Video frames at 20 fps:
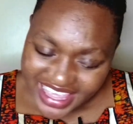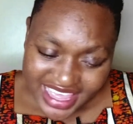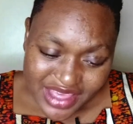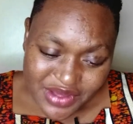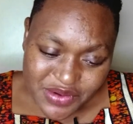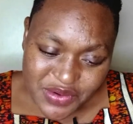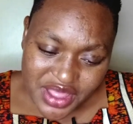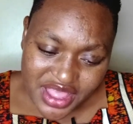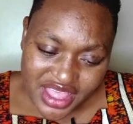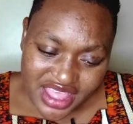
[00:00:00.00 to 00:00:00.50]
eh,
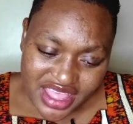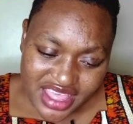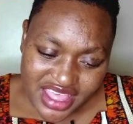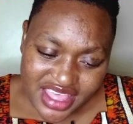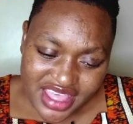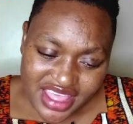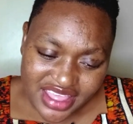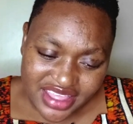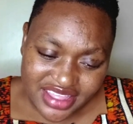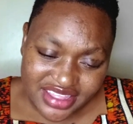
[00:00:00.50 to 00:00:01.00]

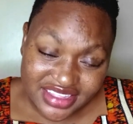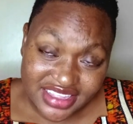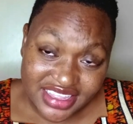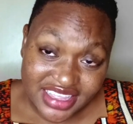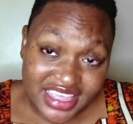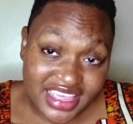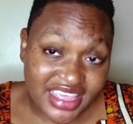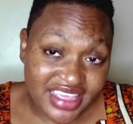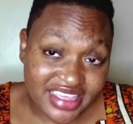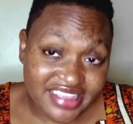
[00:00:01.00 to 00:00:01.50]
was.
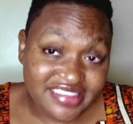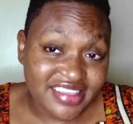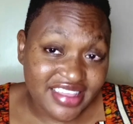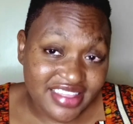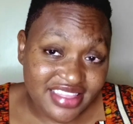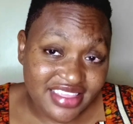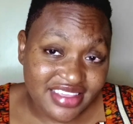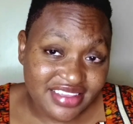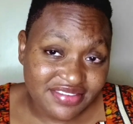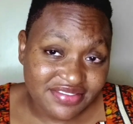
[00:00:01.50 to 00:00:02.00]
he is a
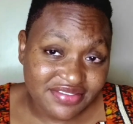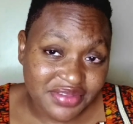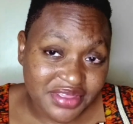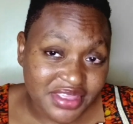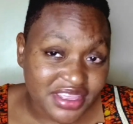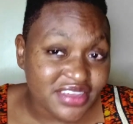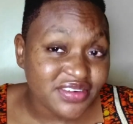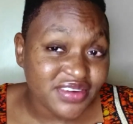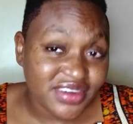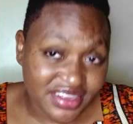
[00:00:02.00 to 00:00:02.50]
thief.
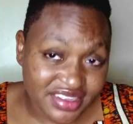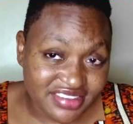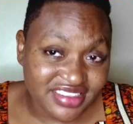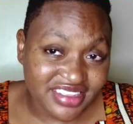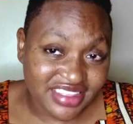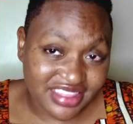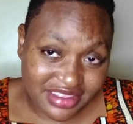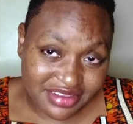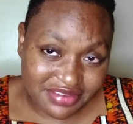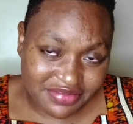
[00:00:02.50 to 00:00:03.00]
He was
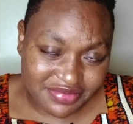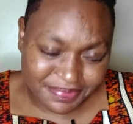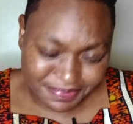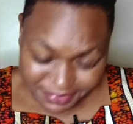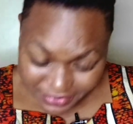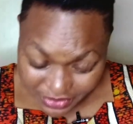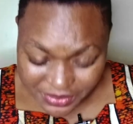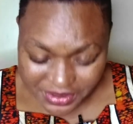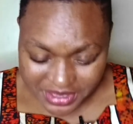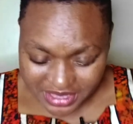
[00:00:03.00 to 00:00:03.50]
a thief.
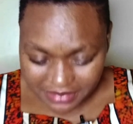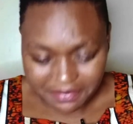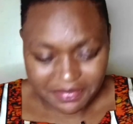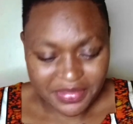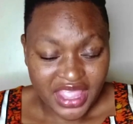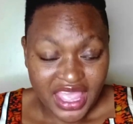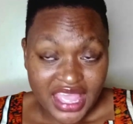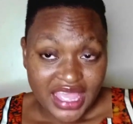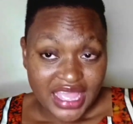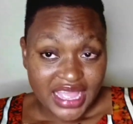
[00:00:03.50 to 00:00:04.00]
Okay.
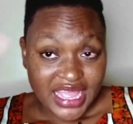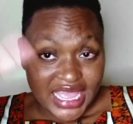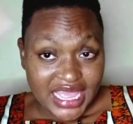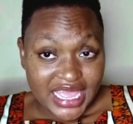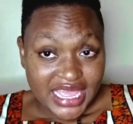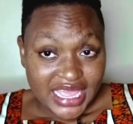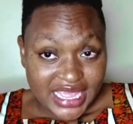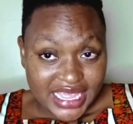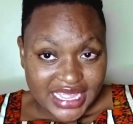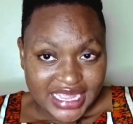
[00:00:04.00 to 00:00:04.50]

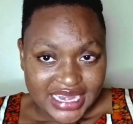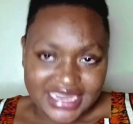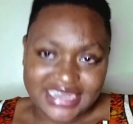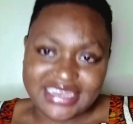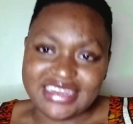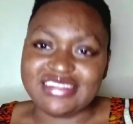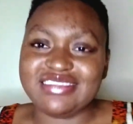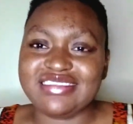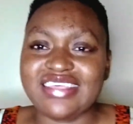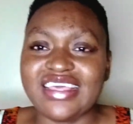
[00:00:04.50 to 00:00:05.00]
Let
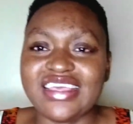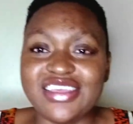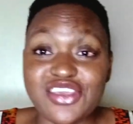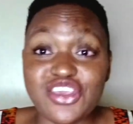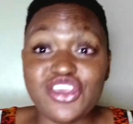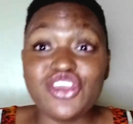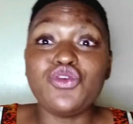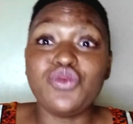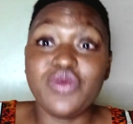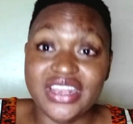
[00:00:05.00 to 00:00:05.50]
us
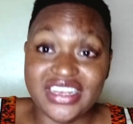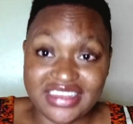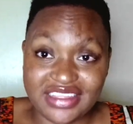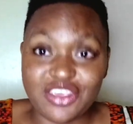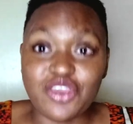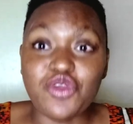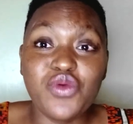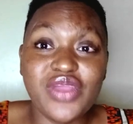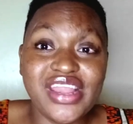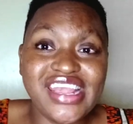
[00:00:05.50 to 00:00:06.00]
you will
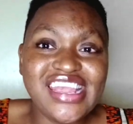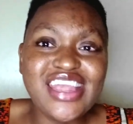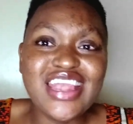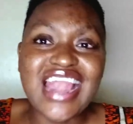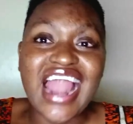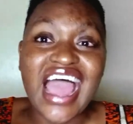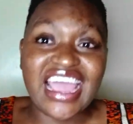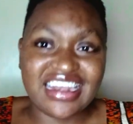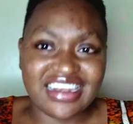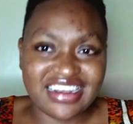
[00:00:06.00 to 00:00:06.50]
you will
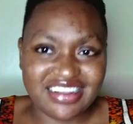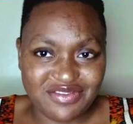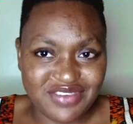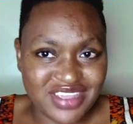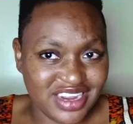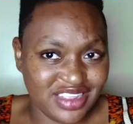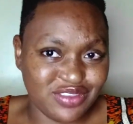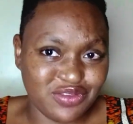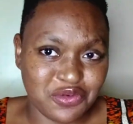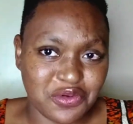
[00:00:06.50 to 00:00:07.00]
learn
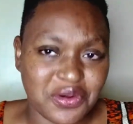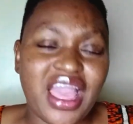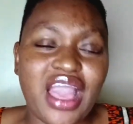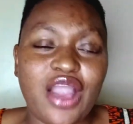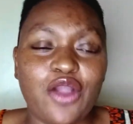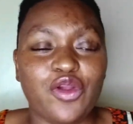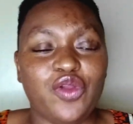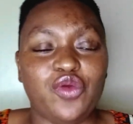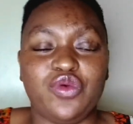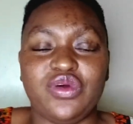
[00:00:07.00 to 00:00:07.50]
very soon
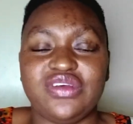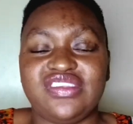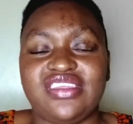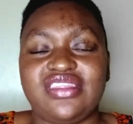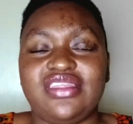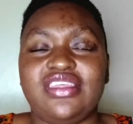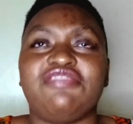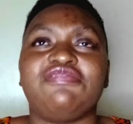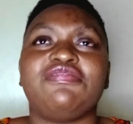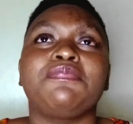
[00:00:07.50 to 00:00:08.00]
how he was a
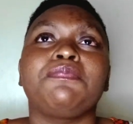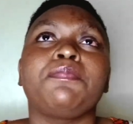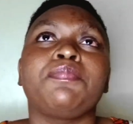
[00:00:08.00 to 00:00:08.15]
thief.